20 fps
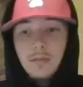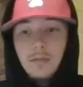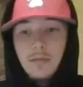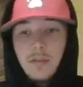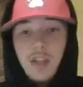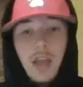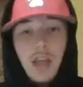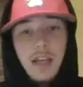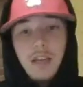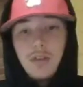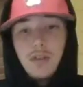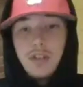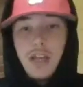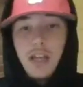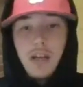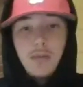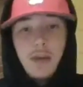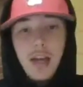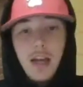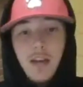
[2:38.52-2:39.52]
like you
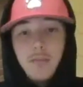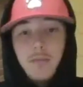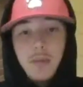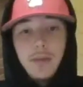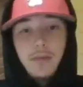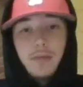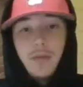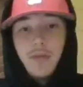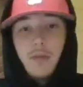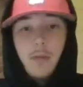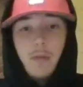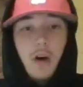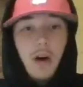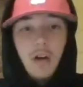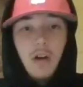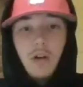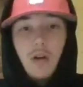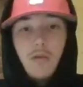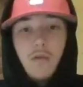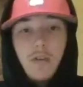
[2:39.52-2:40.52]
said, we have people from
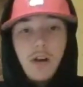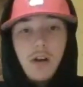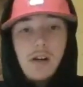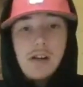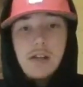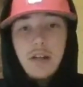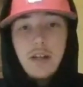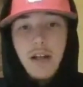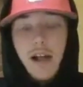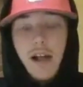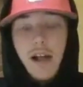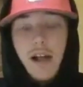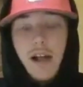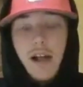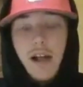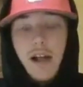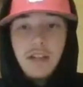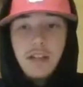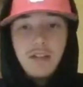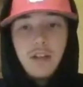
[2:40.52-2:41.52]
all over,
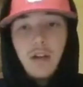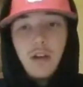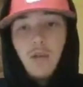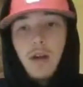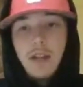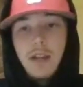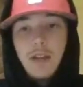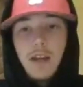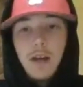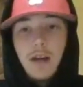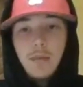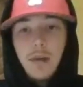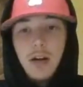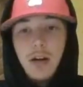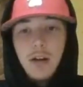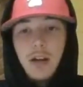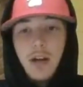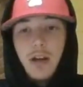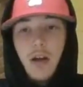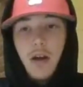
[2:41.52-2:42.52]
and that's the great thing about
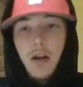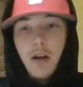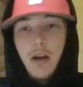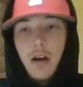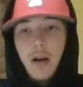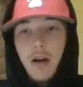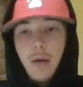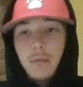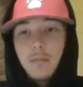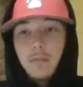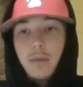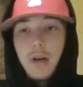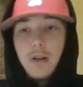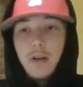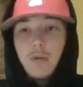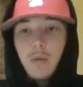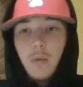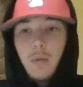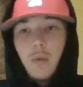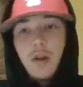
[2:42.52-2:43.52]
it.
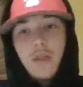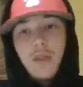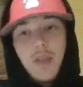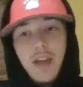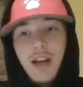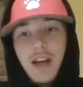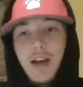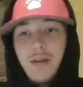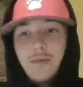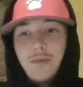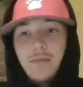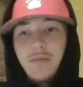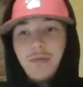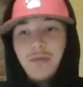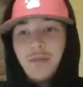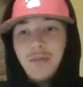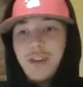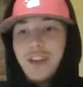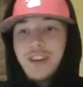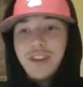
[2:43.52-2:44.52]
But one thing I'm
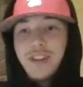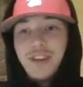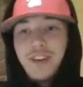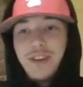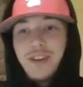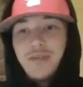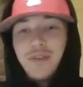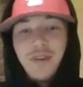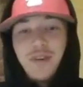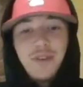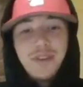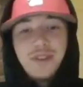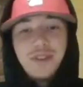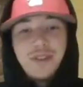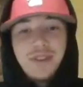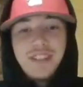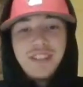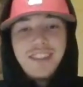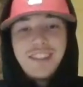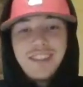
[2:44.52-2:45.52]
really looking forward to
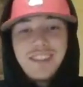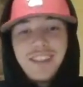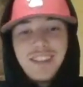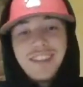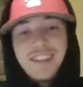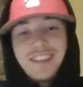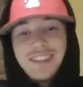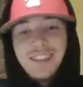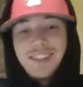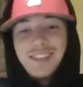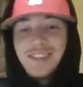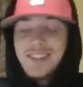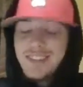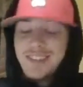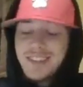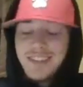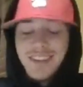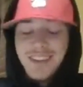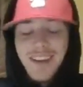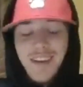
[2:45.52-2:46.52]
is
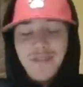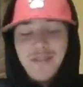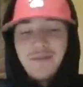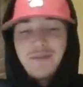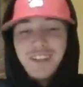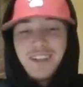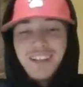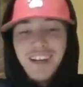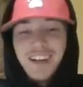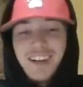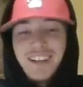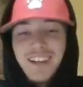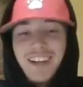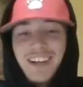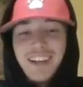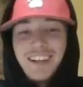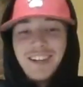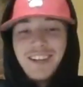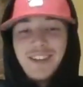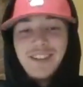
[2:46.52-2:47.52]
everybody already
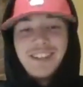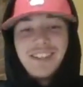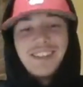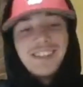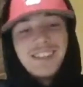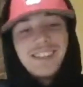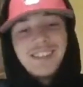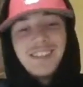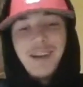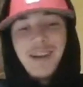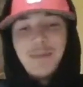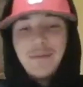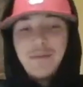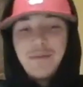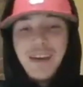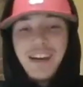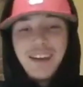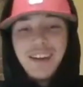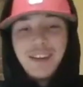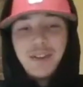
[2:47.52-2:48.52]
kind of knows this, is stepping
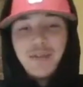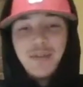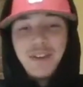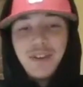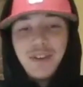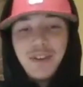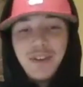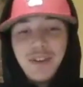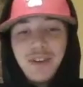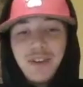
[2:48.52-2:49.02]
back on the field with my